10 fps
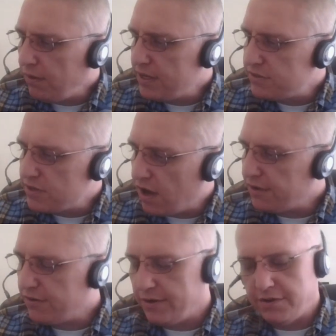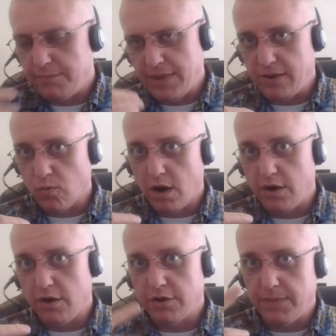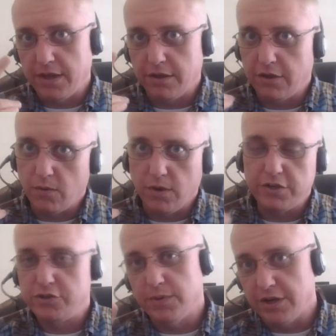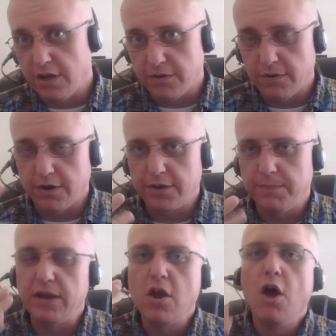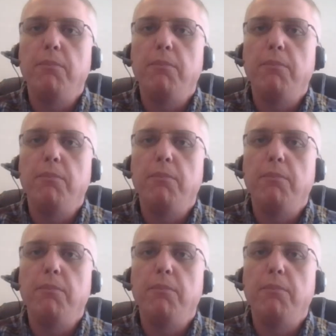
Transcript: is not going to make one argument and go on to another argument.